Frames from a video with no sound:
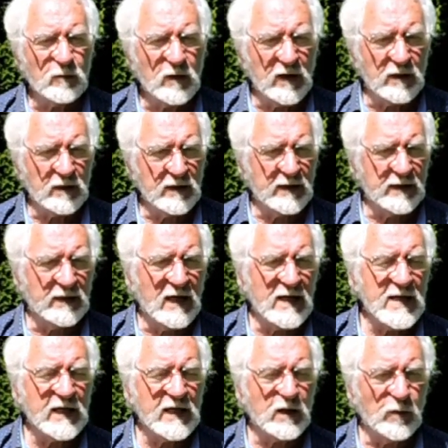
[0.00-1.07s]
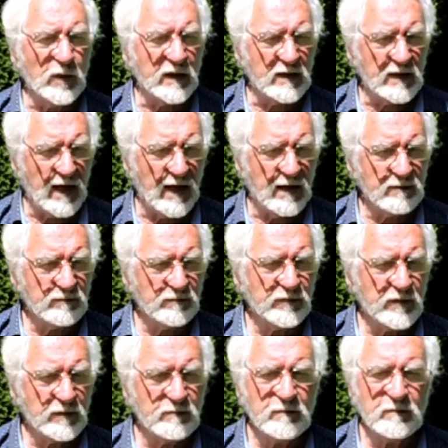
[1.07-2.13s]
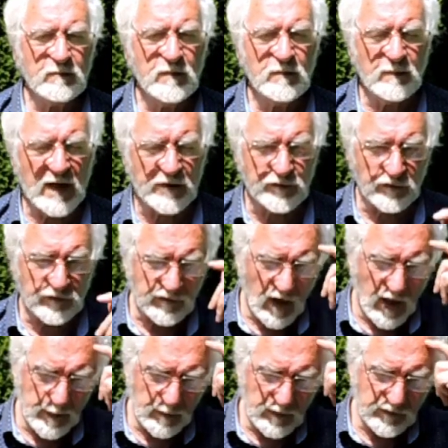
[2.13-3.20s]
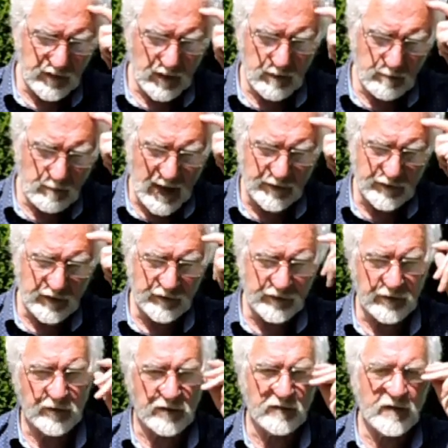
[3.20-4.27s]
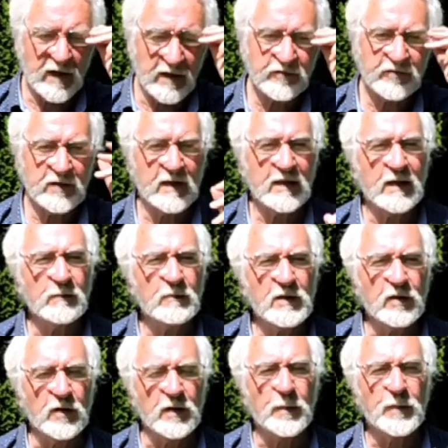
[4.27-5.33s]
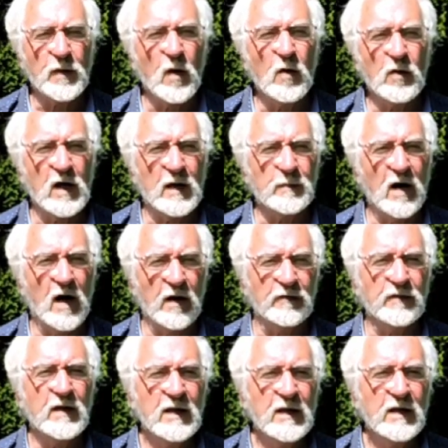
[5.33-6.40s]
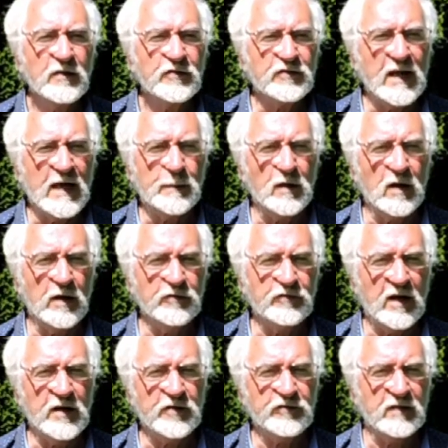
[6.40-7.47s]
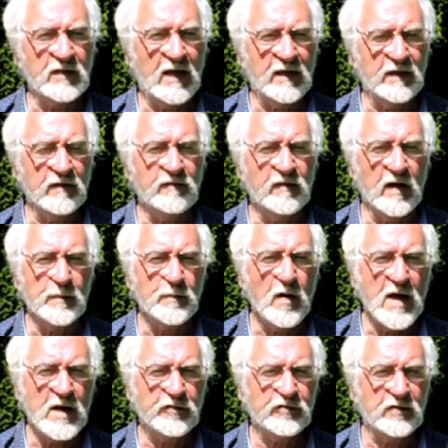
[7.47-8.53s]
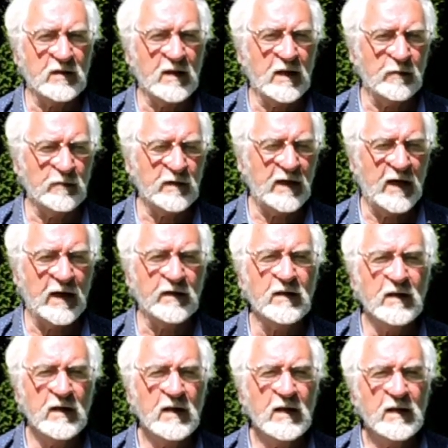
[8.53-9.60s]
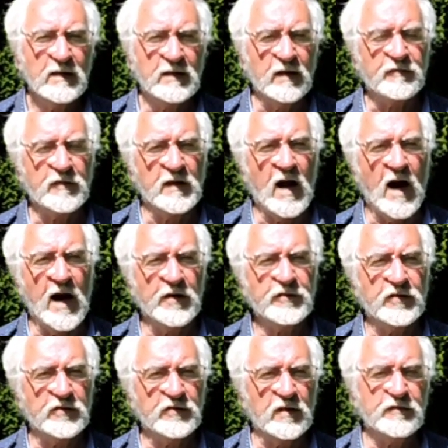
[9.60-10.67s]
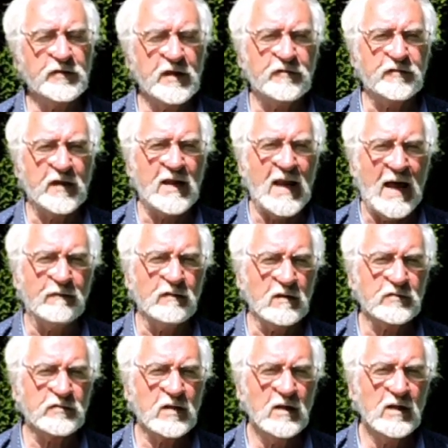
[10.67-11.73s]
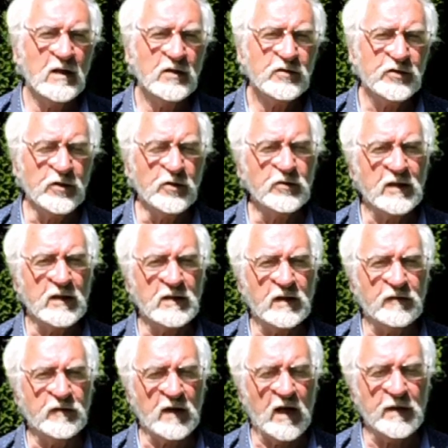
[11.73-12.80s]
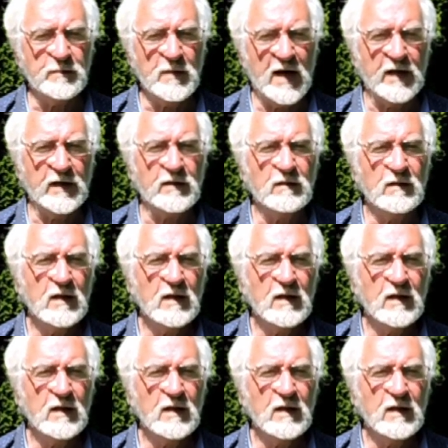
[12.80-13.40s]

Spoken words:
were in league with Matthew Simons in Manchester University, and we'd done a program on stabilization and the vibration, and we had different archers at different levels shooting different. I'd made